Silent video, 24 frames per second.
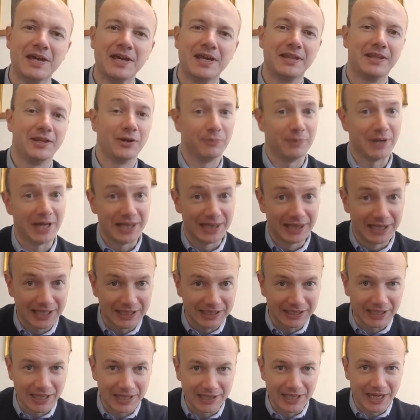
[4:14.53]
There'll be a
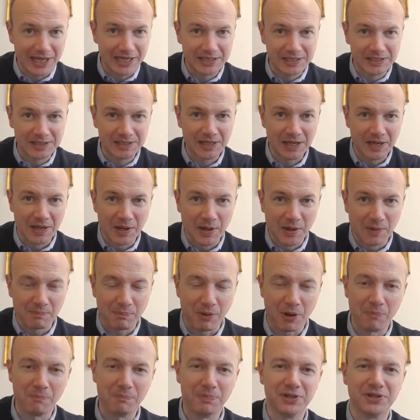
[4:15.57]
little less
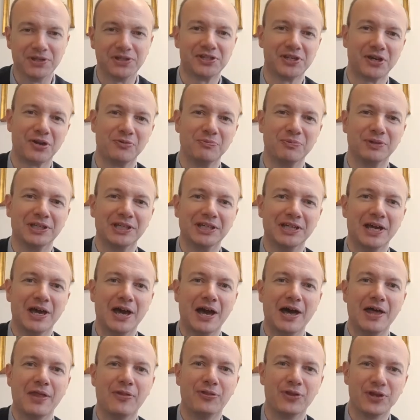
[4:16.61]
pomp and ceremony
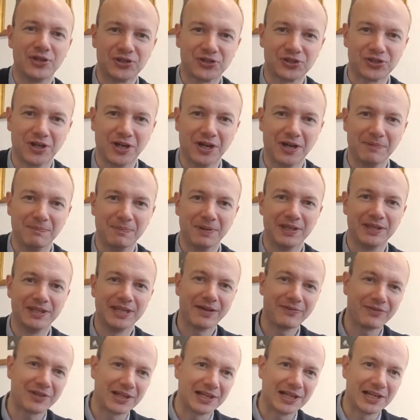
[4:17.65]
this time, but
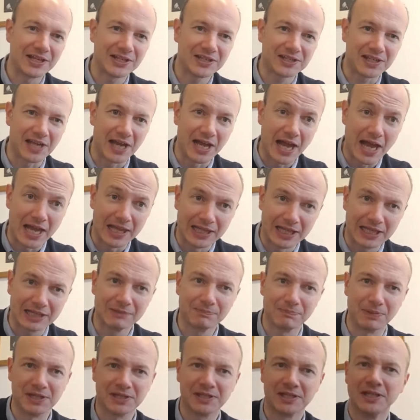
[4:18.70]
nevertheless a little
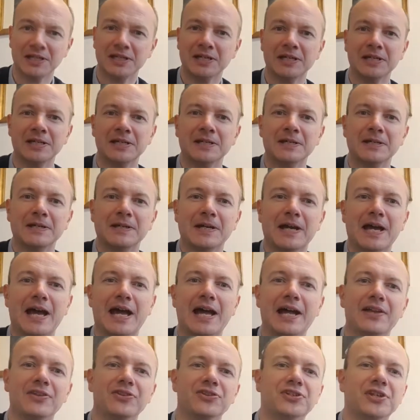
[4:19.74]
bit.
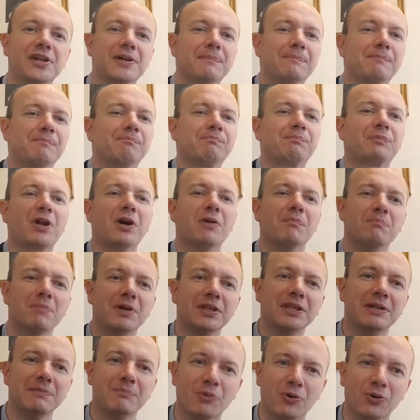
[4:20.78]
And on
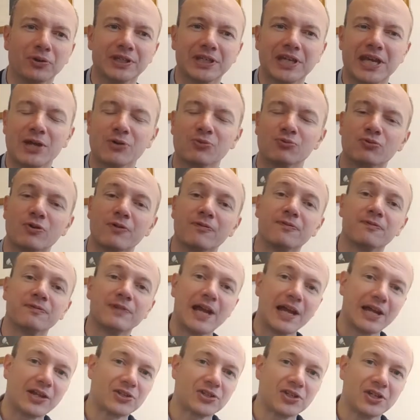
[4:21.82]
Monday morning, he'll
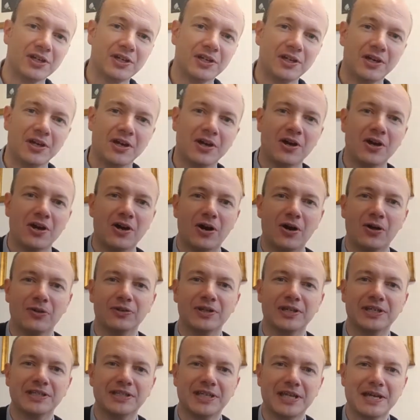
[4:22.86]
reflect on
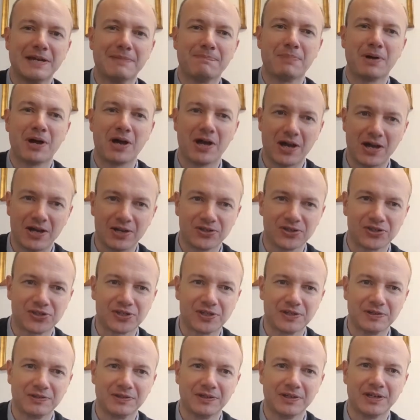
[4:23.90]
the year
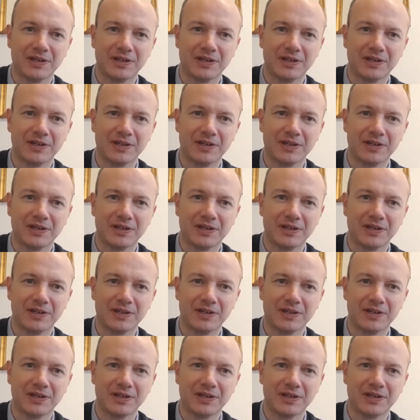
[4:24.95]
past.